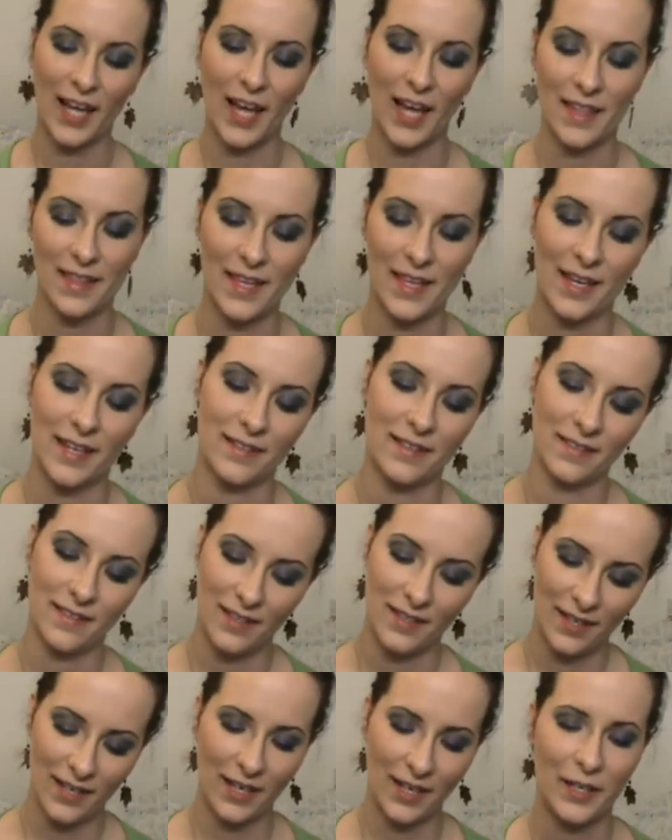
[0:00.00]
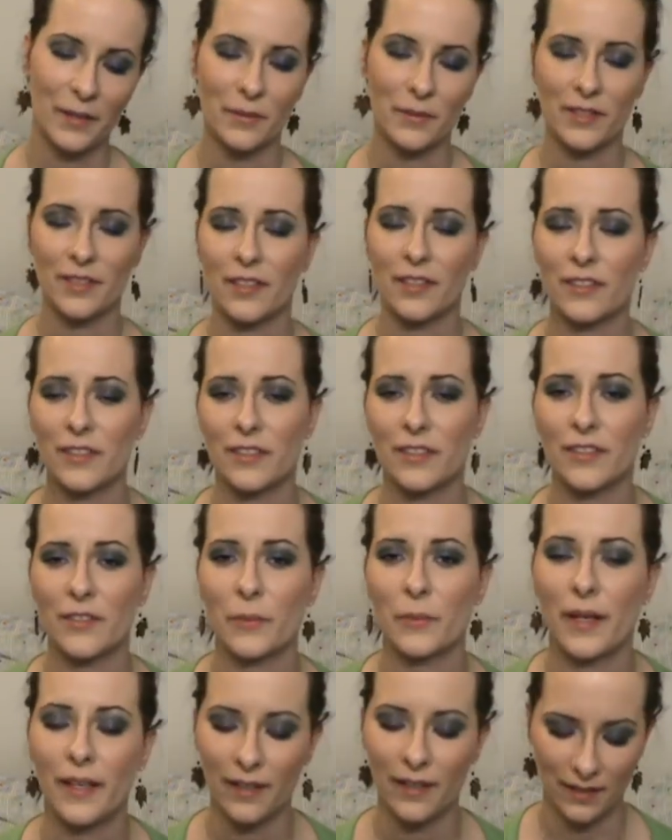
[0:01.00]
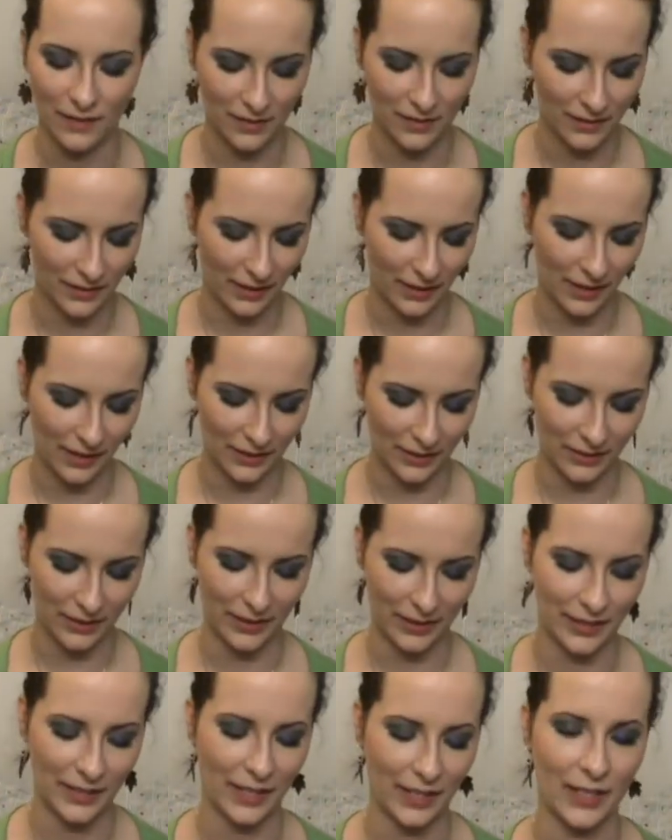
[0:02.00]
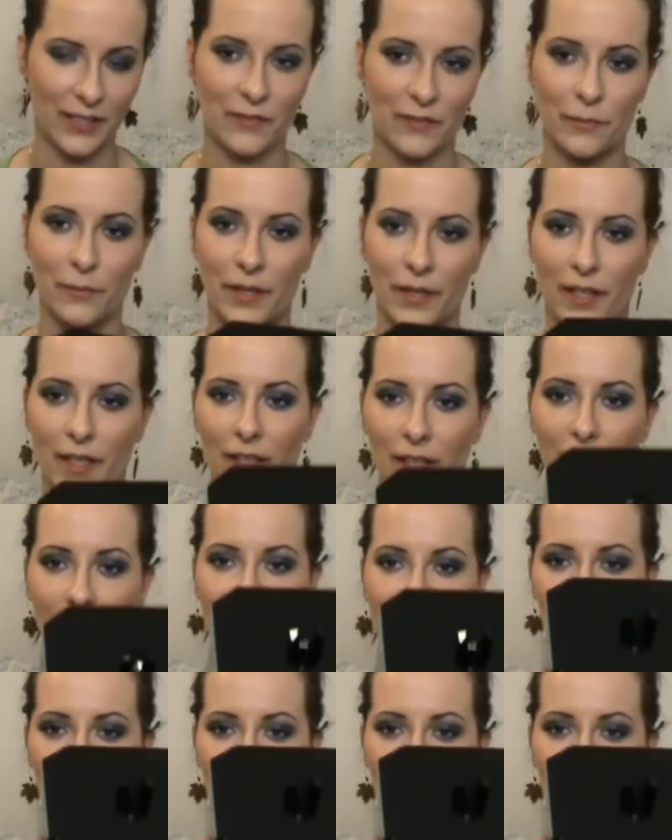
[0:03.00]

And then he was such a sweetheart, he actually gave me